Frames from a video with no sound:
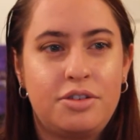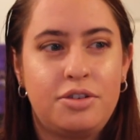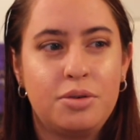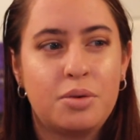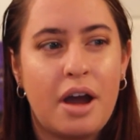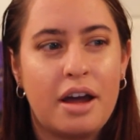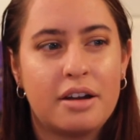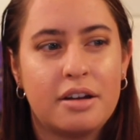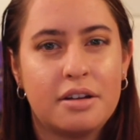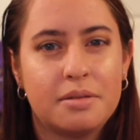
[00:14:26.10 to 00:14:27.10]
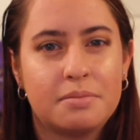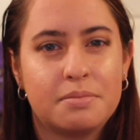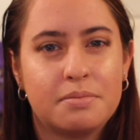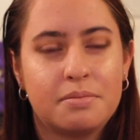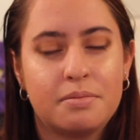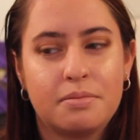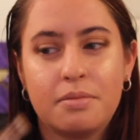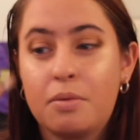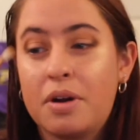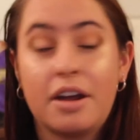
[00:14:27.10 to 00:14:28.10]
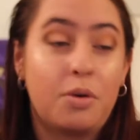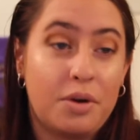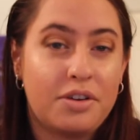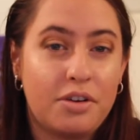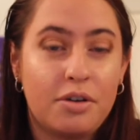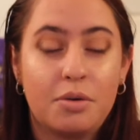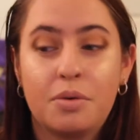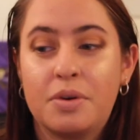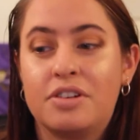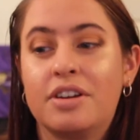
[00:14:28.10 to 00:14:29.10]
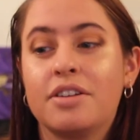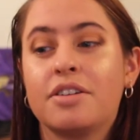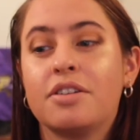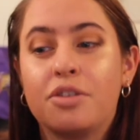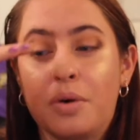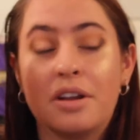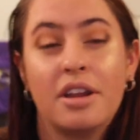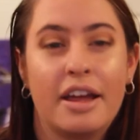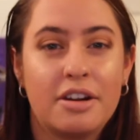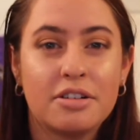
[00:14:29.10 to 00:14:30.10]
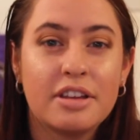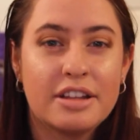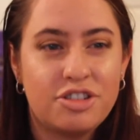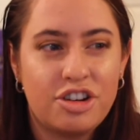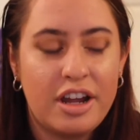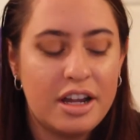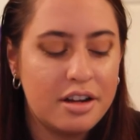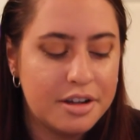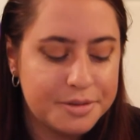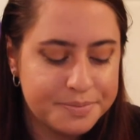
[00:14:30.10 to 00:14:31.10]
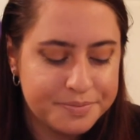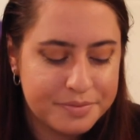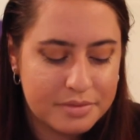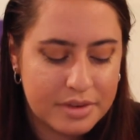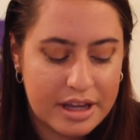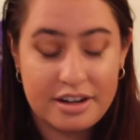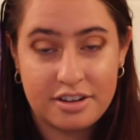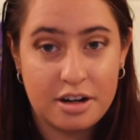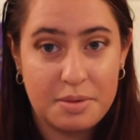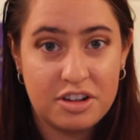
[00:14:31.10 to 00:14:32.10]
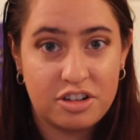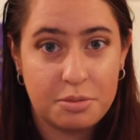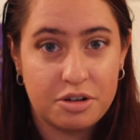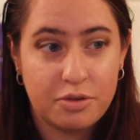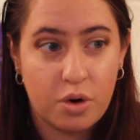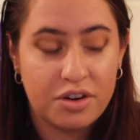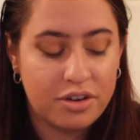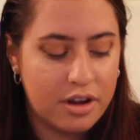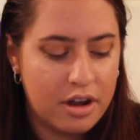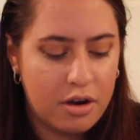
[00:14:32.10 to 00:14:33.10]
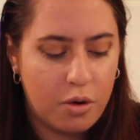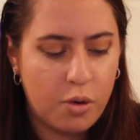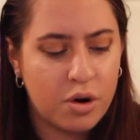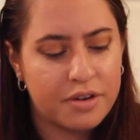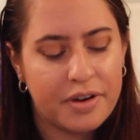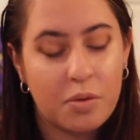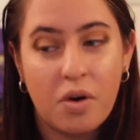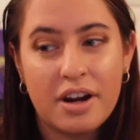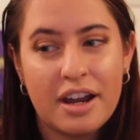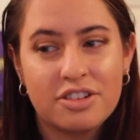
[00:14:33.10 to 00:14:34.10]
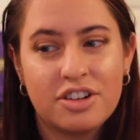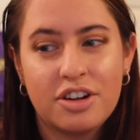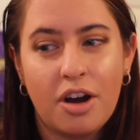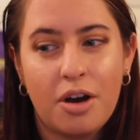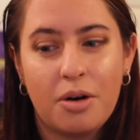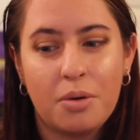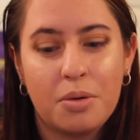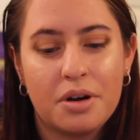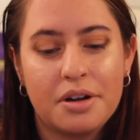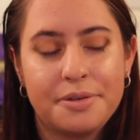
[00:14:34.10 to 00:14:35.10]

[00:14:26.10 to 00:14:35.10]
do kind of what I always do, which is do a lighter lid shade, and it's going to be a shimmer, of course, or if I want to actually go